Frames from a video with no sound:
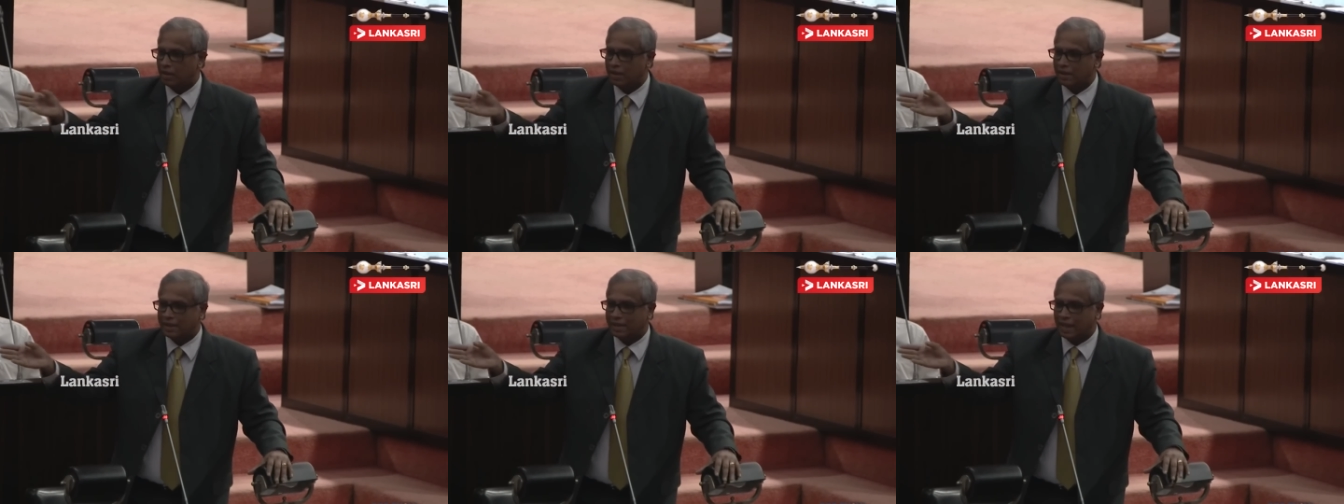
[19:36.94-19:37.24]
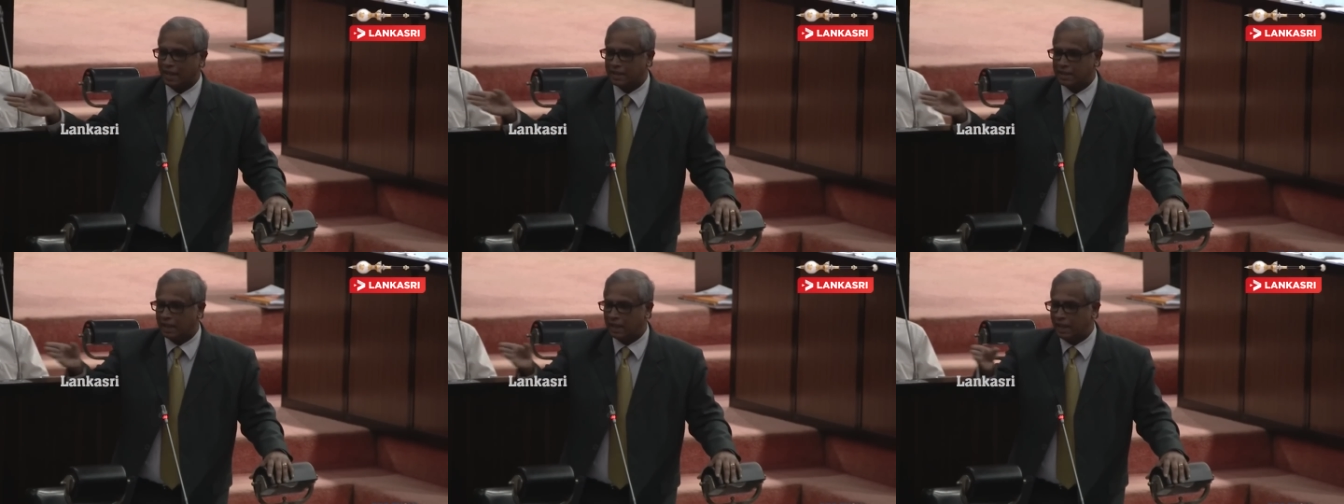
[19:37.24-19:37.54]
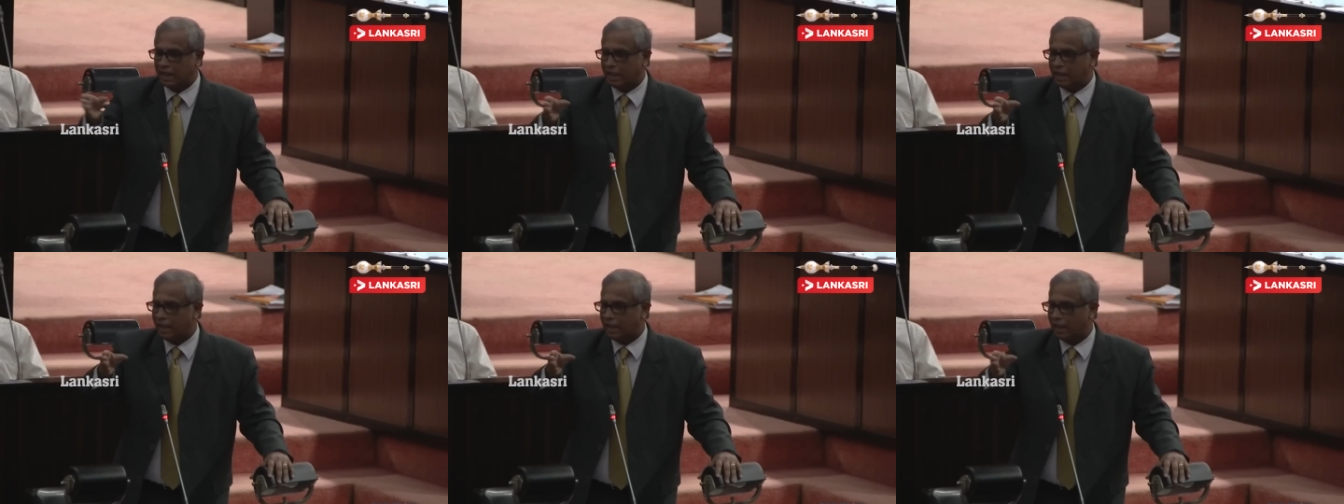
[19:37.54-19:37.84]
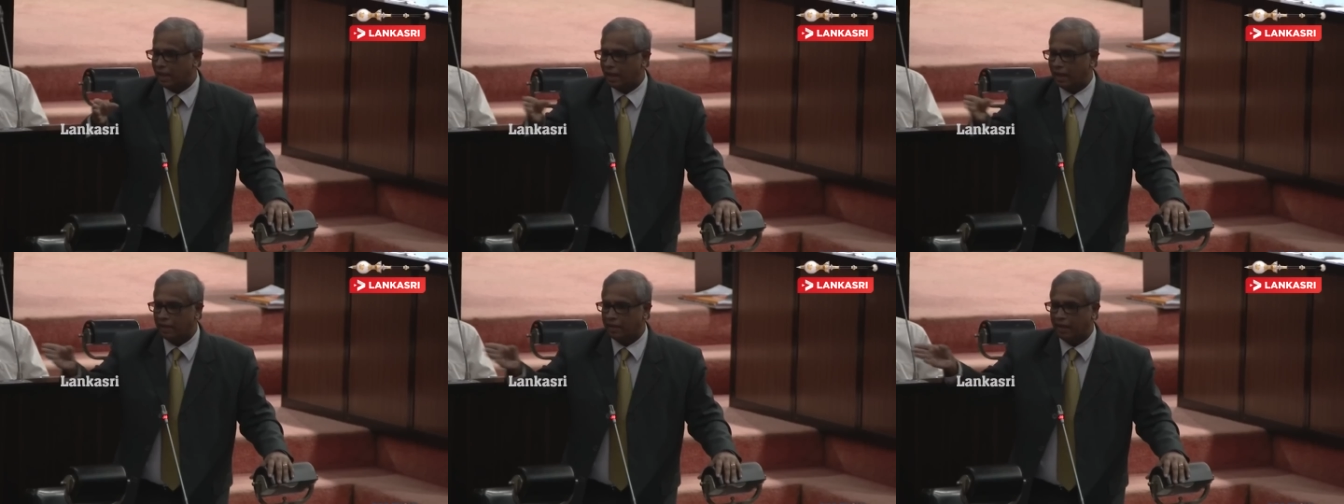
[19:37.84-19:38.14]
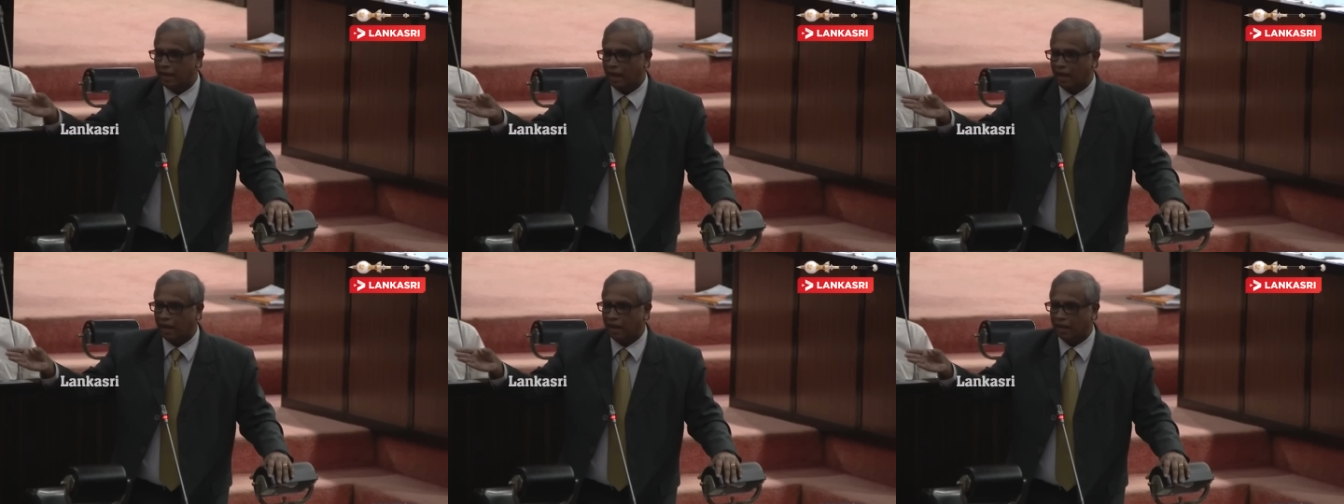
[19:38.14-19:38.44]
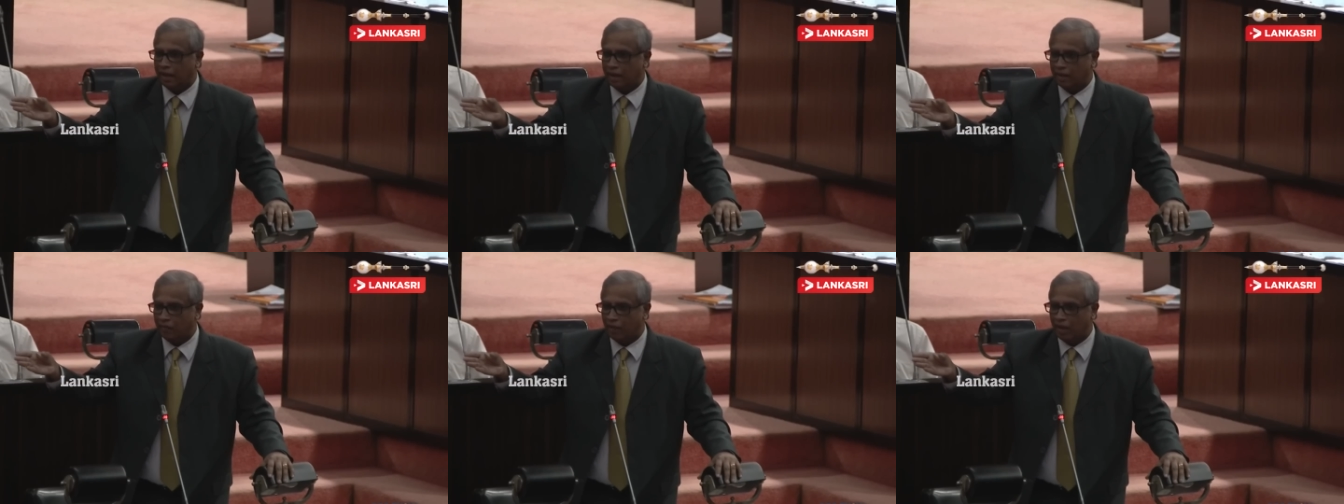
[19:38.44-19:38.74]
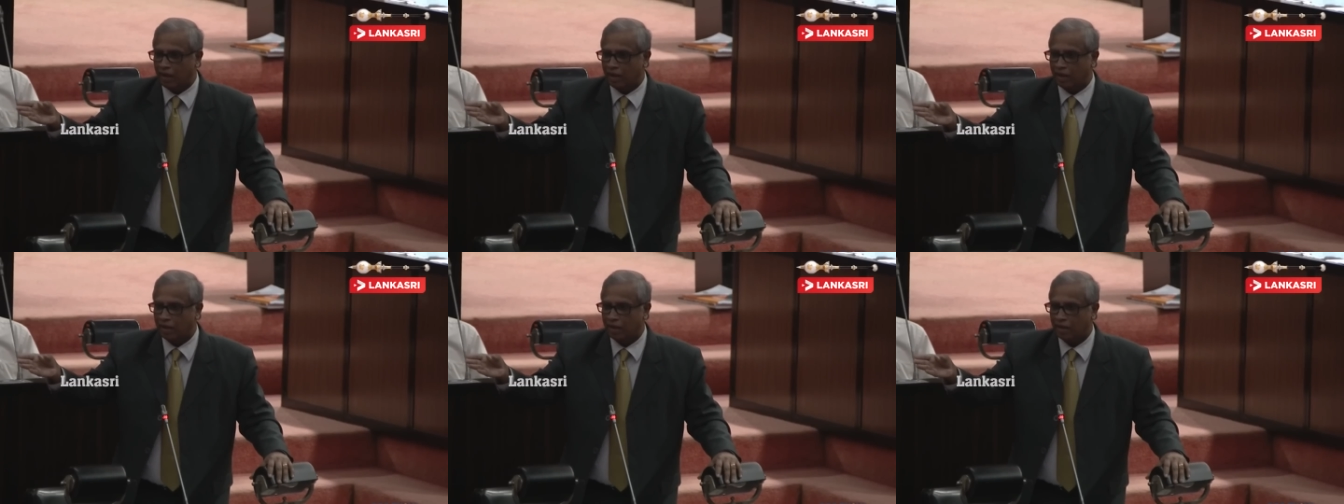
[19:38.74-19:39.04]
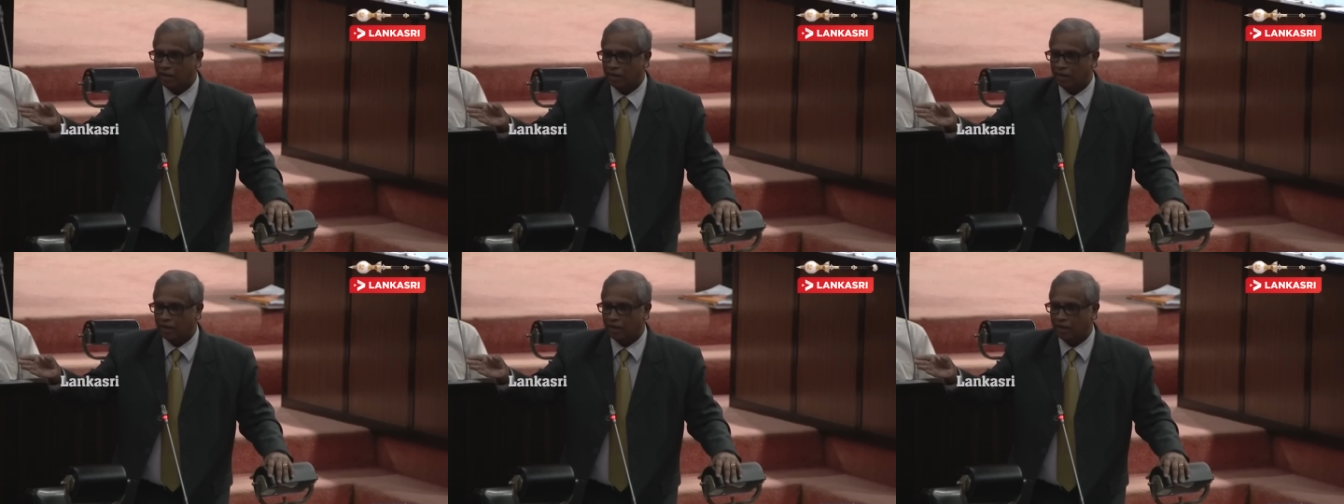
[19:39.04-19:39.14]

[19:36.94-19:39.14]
sketchily here and there, given